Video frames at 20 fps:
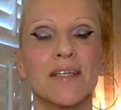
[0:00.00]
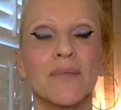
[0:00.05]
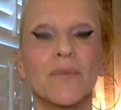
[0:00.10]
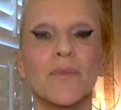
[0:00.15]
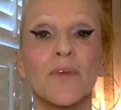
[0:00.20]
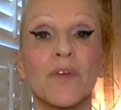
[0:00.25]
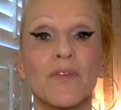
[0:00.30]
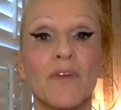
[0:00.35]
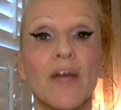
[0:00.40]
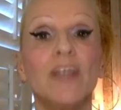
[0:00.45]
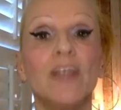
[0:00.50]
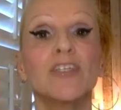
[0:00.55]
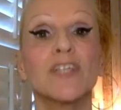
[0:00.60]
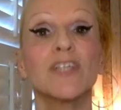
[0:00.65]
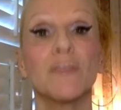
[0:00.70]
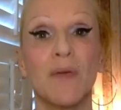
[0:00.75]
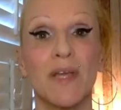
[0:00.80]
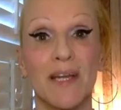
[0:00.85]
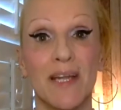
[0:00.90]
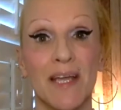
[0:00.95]
and we've
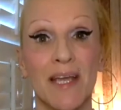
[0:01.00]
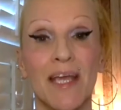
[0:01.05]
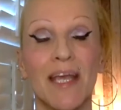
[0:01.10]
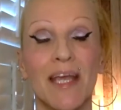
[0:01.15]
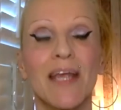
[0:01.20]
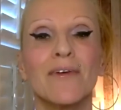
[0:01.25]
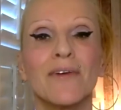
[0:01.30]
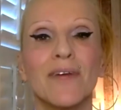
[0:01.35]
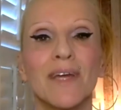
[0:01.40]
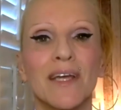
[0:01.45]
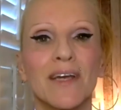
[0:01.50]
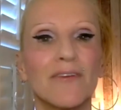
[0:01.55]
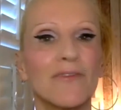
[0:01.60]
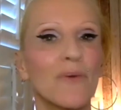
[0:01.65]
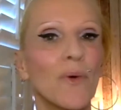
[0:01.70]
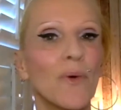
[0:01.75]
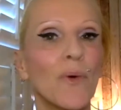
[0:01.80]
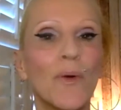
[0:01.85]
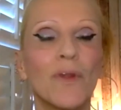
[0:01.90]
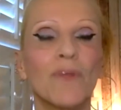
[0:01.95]
actually been hearing of
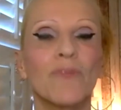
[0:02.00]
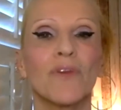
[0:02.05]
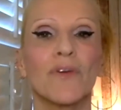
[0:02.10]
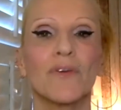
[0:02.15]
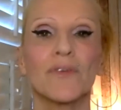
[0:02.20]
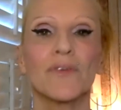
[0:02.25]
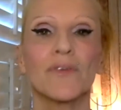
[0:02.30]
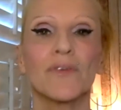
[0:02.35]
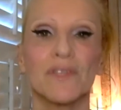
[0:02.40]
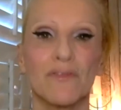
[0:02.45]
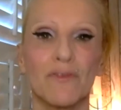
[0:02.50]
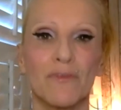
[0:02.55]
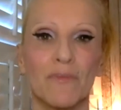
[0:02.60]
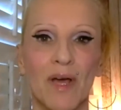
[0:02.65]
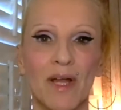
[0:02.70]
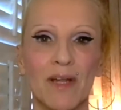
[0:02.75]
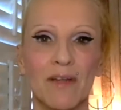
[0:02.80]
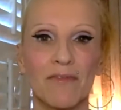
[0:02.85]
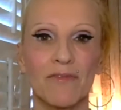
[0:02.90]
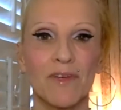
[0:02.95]
all of those different
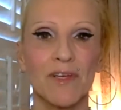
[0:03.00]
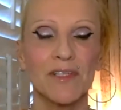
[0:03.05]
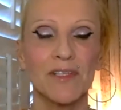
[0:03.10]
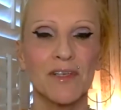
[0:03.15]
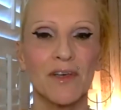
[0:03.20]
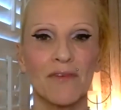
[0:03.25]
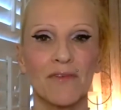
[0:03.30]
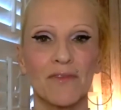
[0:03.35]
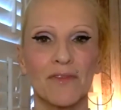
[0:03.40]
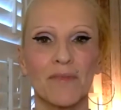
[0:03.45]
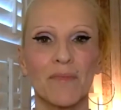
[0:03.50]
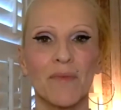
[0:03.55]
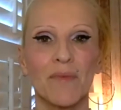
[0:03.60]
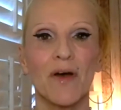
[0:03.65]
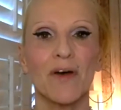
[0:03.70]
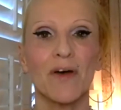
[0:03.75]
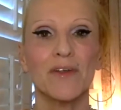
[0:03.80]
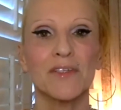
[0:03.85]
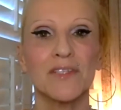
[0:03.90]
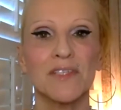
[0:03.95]
benefits over the
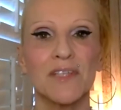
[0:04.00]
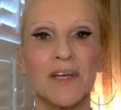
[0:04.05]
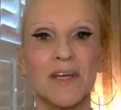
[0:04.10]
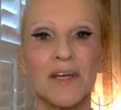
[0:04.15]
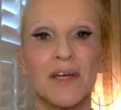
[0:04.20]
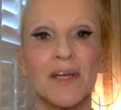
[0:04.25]
past uh,